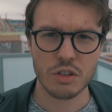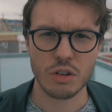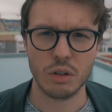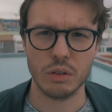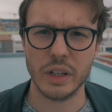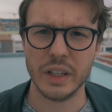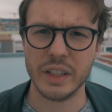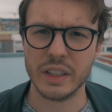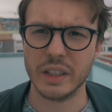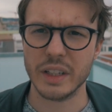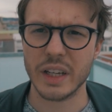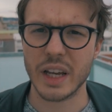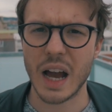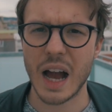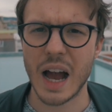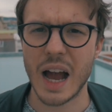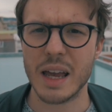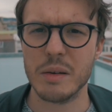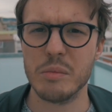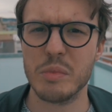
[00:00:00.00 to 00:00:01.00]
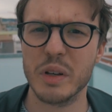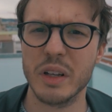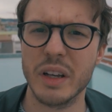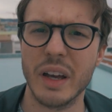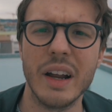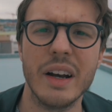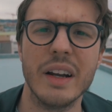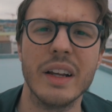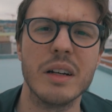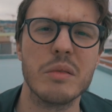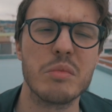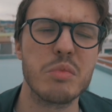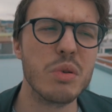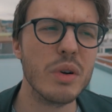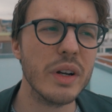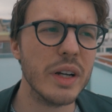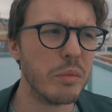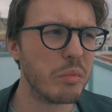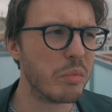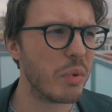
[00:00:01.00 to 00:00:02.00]
So lately, I've been getting a
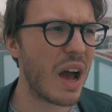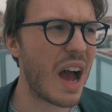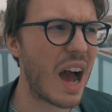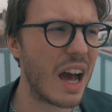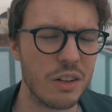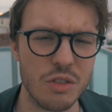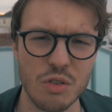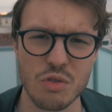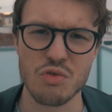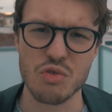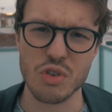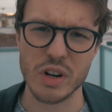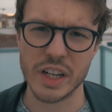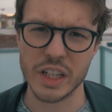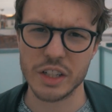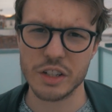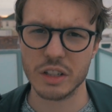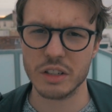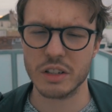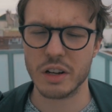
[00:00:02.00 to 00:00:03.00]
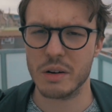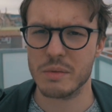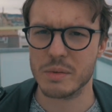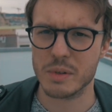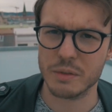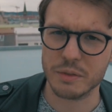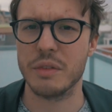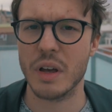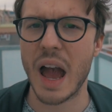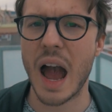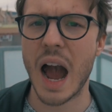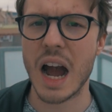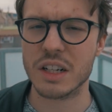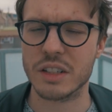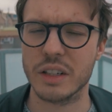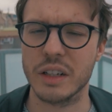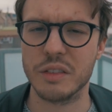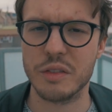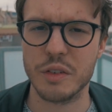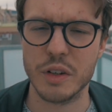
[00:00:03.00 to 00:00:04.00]
pretty bad reach in terms of the
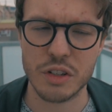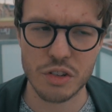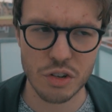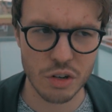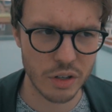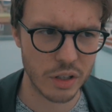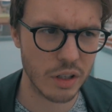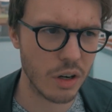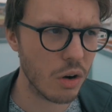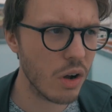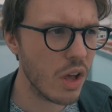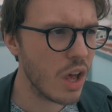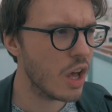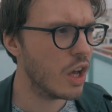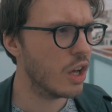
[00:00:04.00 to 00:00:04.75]
hashtag feature. You know,